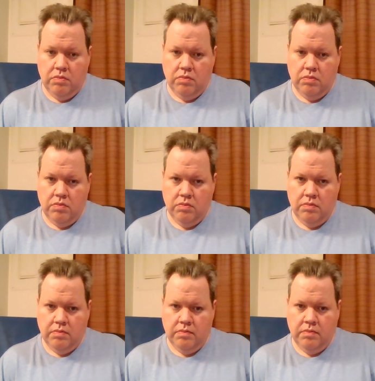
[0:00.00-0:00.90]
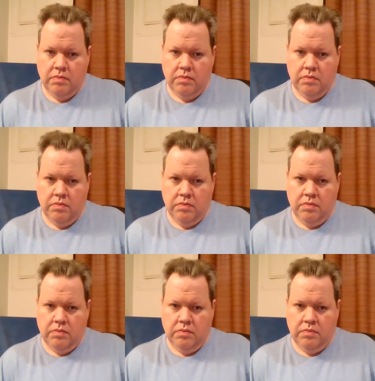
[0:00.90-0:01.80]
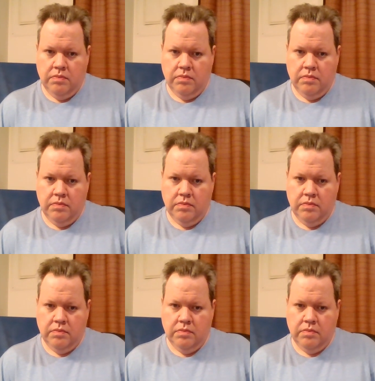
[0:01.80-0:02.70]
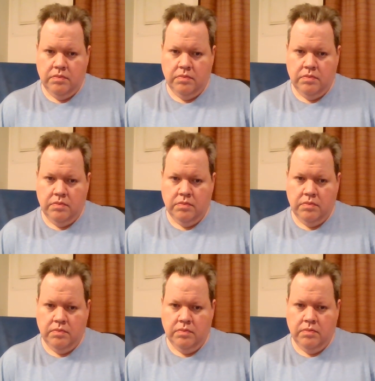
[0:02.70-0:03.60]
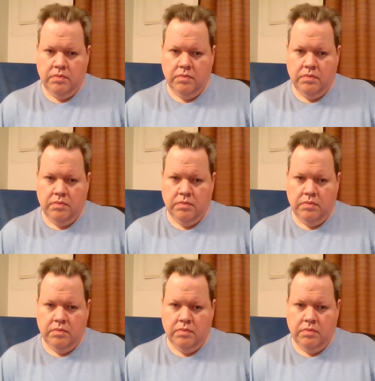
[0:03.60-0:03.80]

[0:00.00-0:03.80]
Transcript: Nobody speaks.